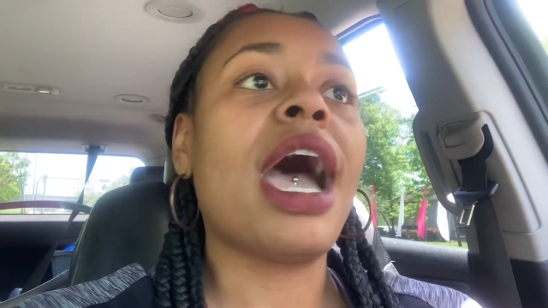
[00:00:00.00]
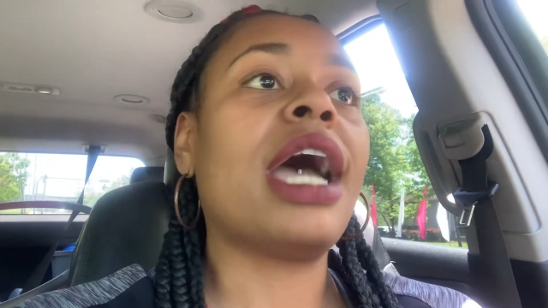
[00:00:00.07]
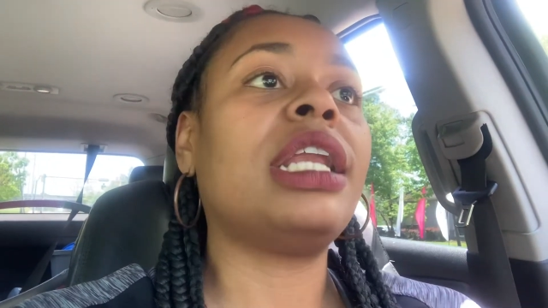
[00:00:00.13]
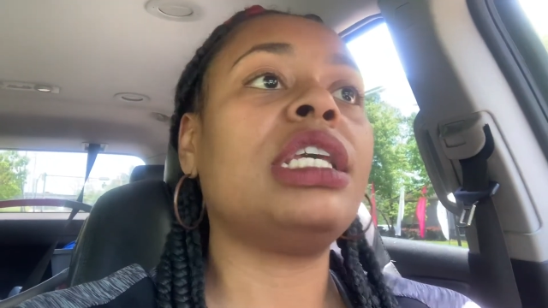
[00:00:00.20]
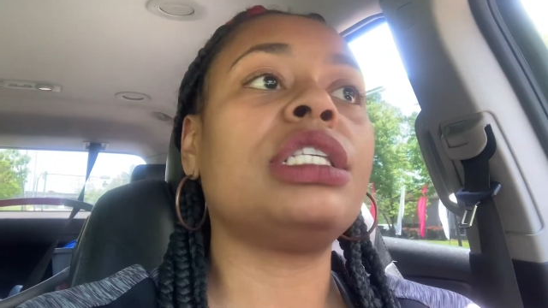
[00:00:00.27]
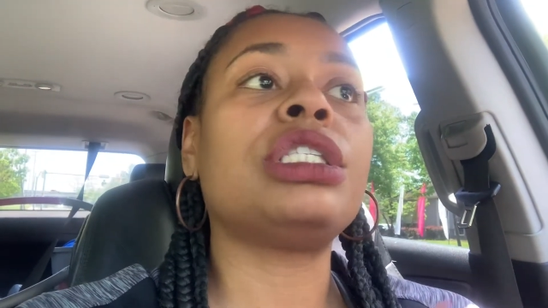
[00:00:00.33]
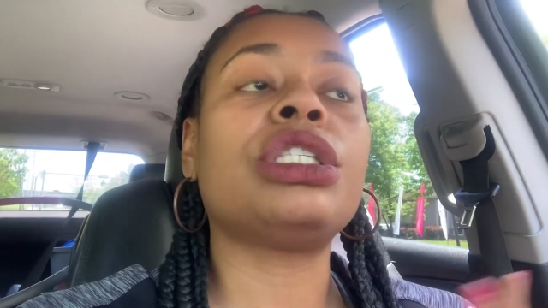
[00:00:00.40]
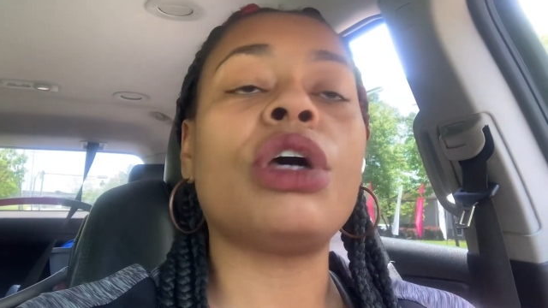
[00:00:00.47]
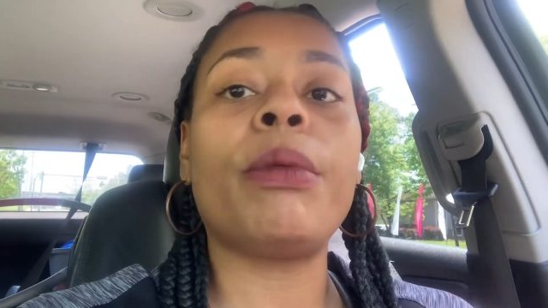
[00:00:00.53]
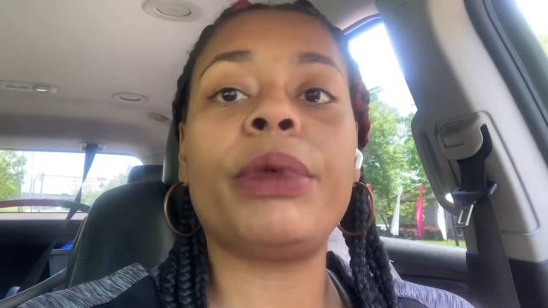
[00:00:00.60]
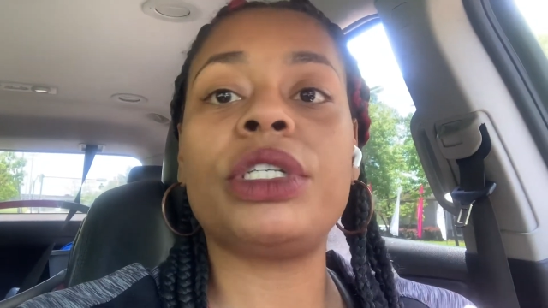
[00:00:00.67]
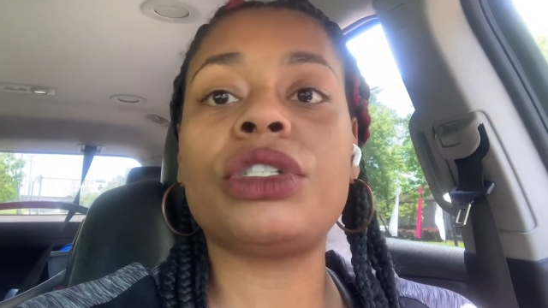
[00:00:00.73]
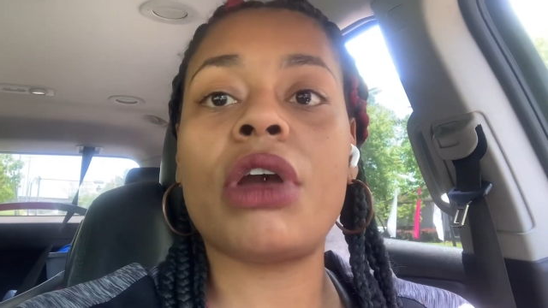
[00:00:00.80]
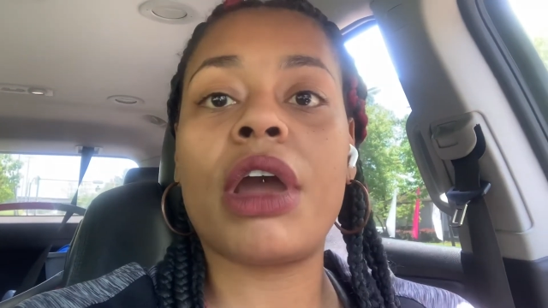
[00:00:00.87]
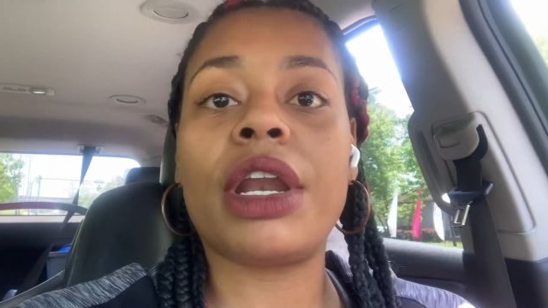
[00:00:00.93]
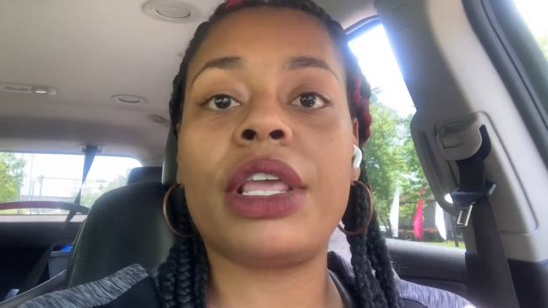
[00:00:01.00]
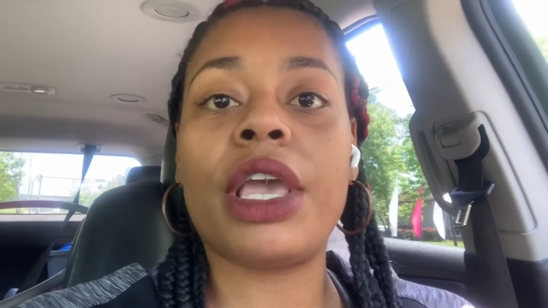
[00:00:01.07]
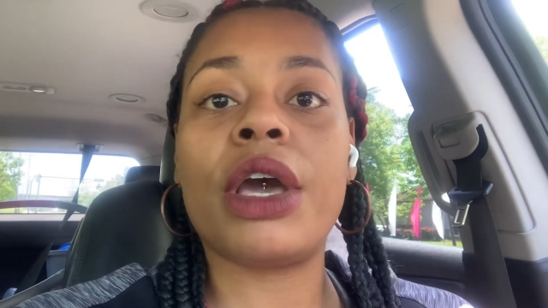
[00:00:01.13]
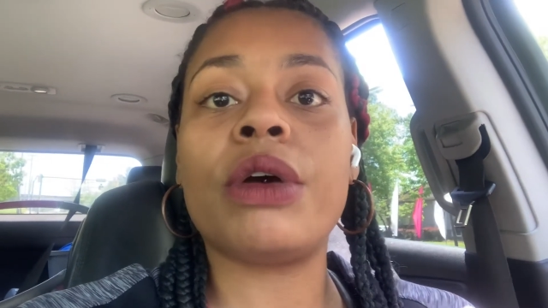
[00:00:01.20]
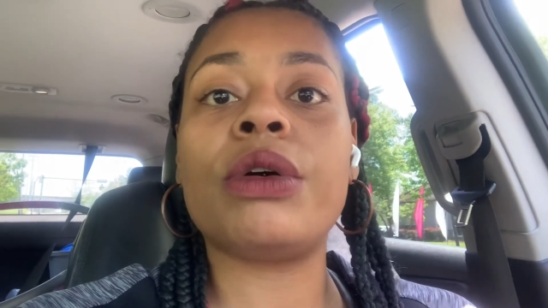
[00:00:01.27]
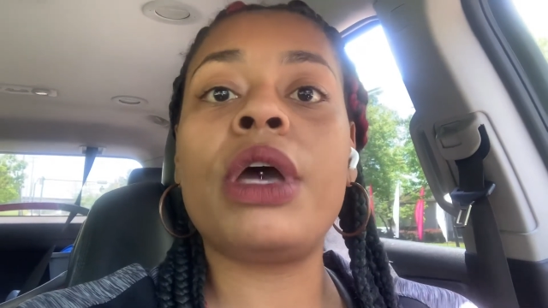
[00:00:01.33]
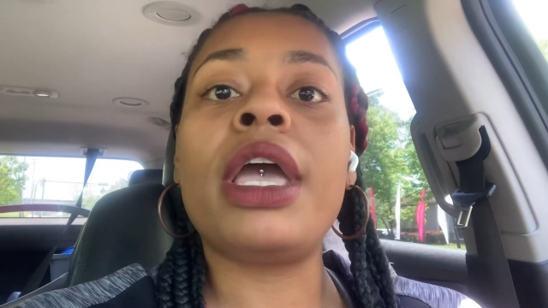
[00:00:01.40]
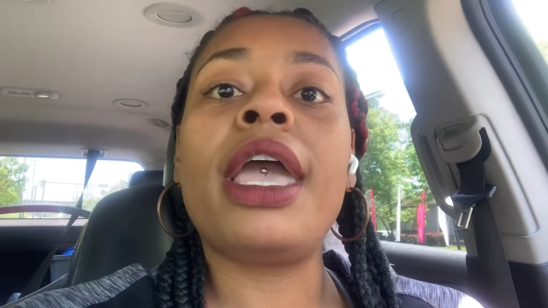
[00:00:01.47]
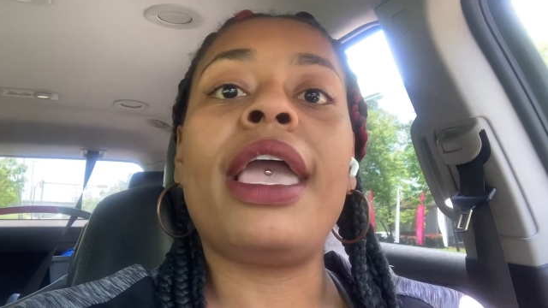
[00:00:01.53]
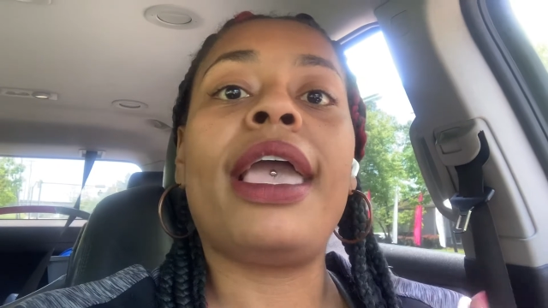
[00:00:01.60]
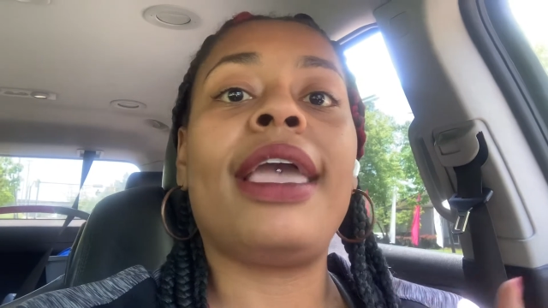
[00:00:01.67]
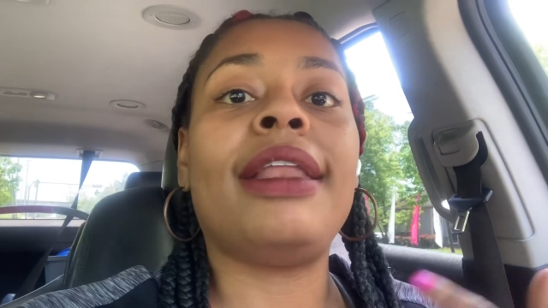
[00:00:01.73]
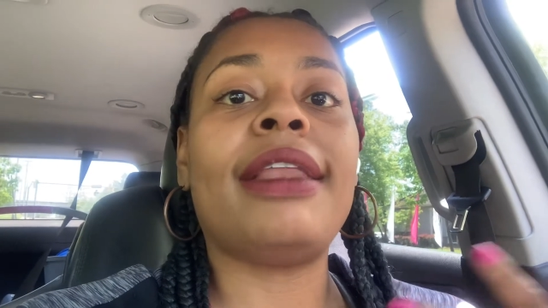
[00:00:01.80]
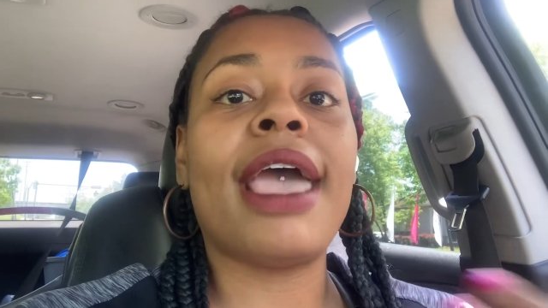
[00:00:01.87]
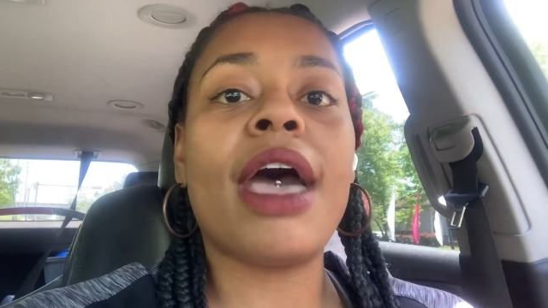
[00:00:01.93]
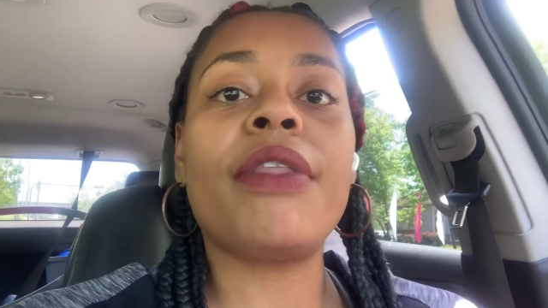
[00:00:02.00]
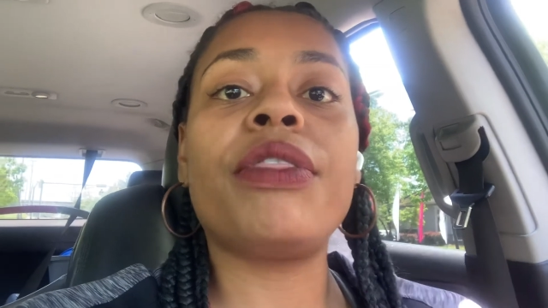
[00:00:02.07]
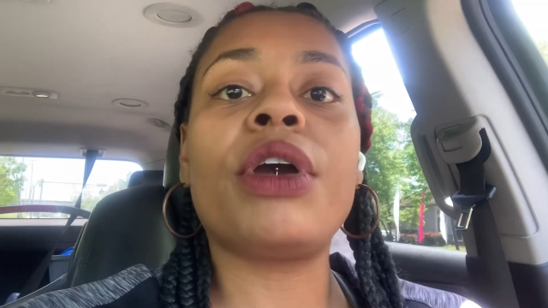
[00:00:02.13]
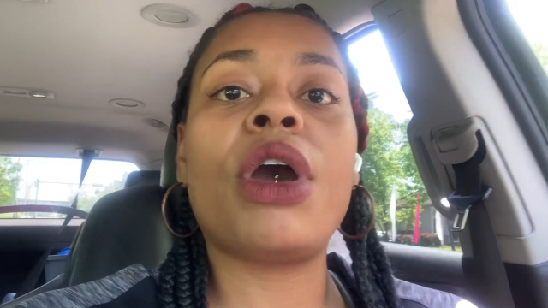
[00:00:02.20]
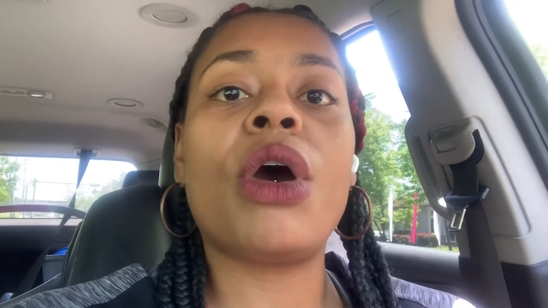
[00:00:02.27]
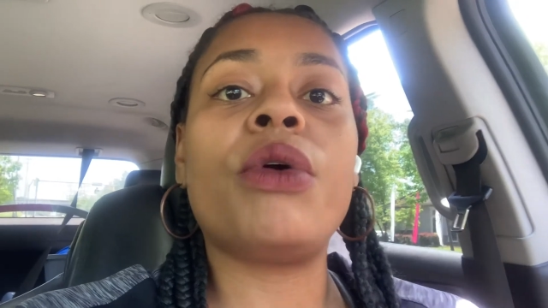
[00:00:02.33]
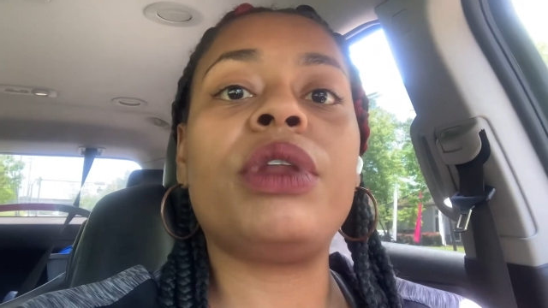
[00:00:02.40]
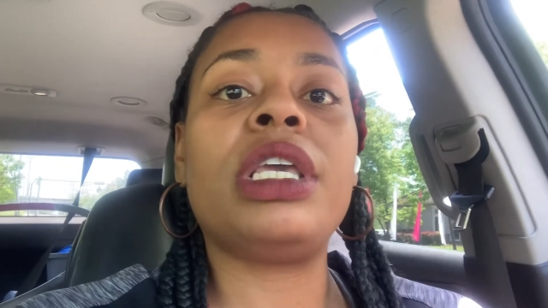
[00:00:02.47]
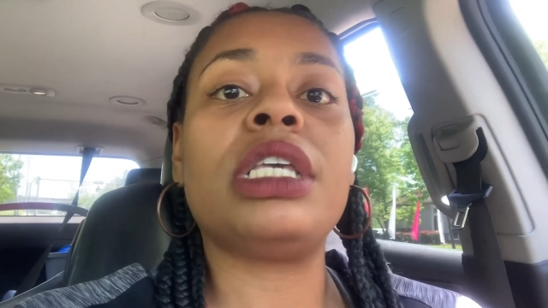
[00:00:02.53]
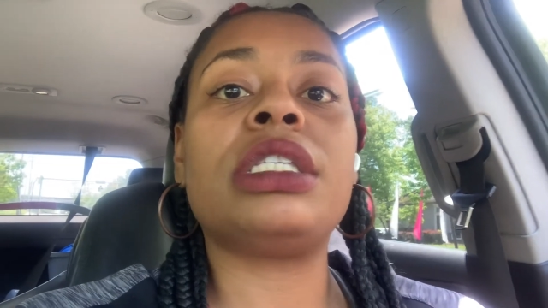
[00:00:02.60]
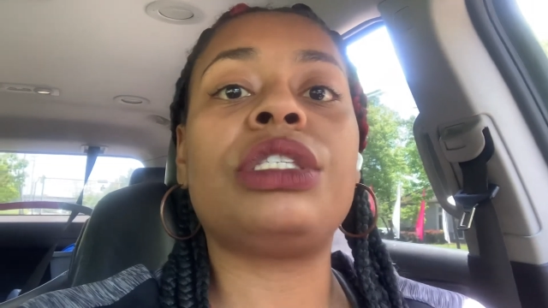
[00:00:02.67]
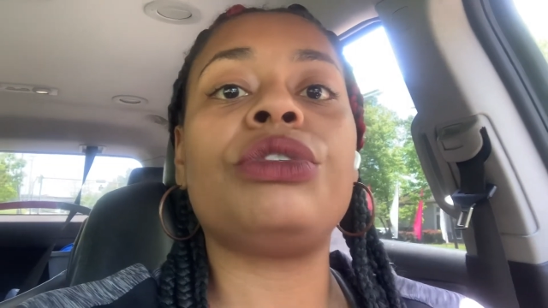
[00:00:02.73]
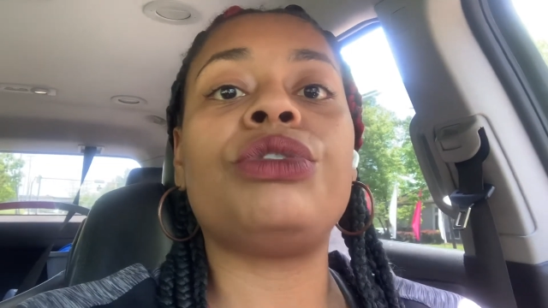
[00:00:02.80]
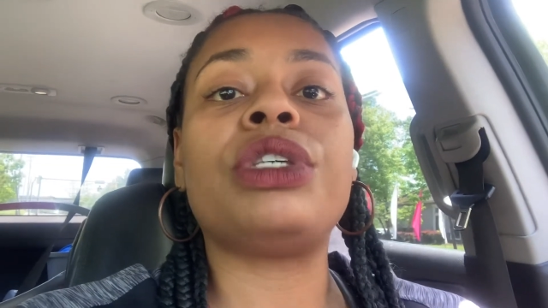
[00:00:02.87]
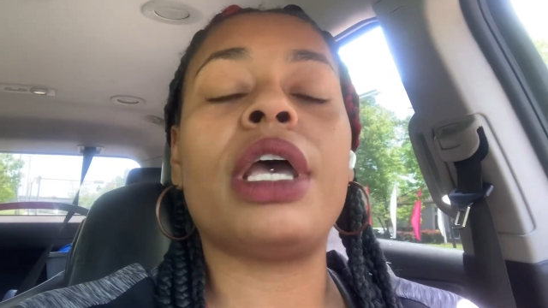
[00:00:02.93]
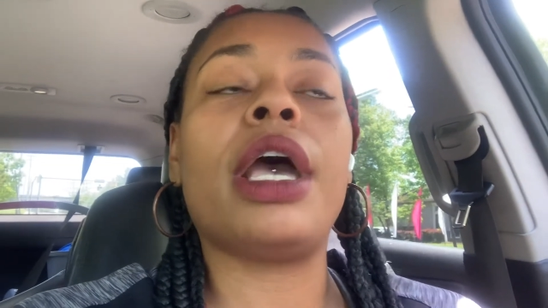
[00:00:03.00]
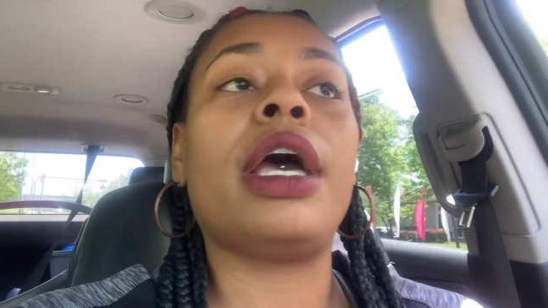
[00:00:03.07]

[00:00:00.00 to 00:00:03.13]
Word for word: I did so much cardio, and now the goal is to